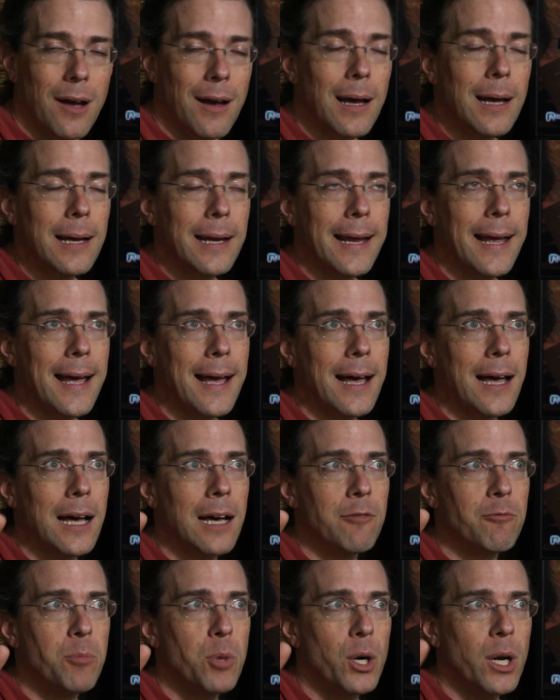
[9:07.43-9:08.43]
I
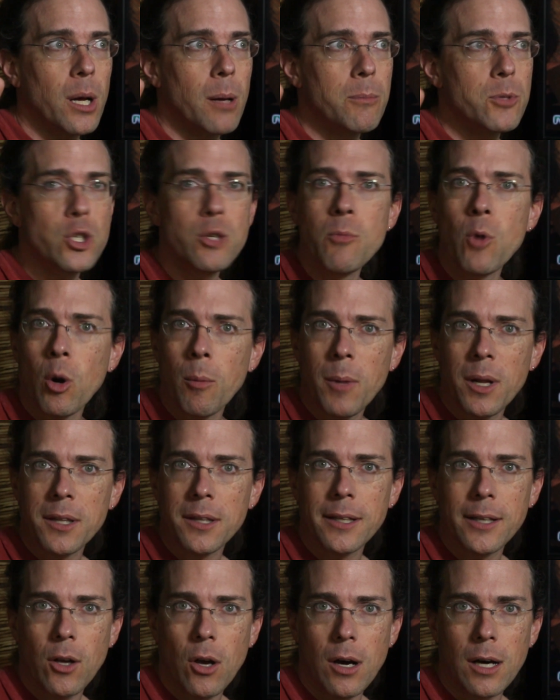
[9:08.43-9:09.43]
have put up two more
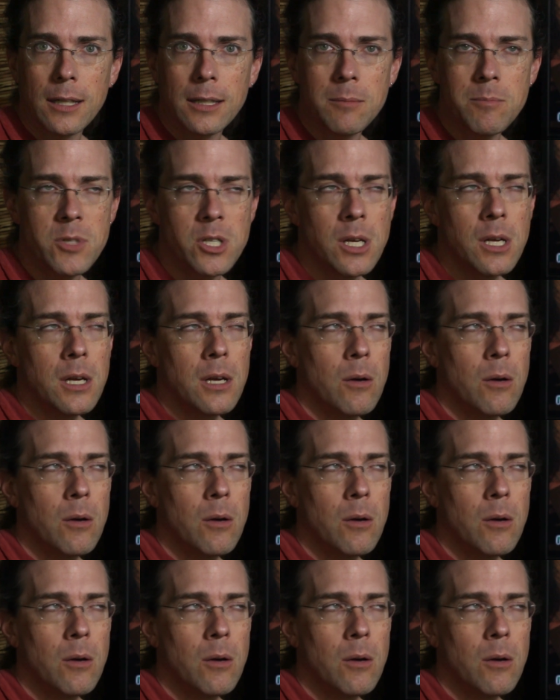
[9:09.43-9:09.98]
monthly columns.